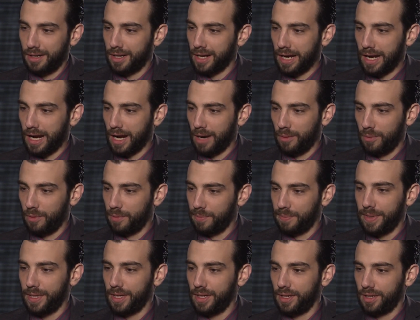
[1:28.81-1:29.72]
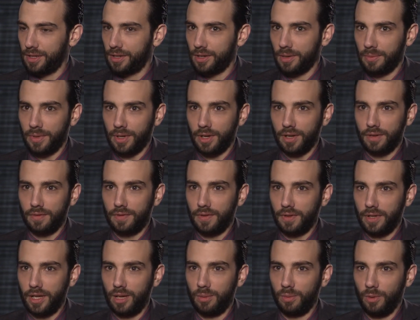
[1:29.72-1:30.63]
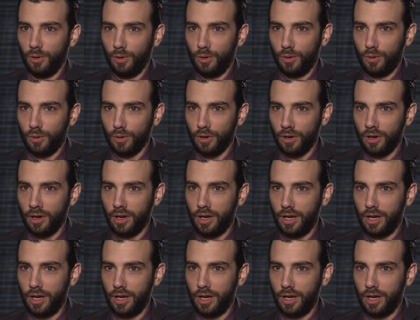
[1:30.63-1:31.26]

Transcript: that I would be something of a label whore.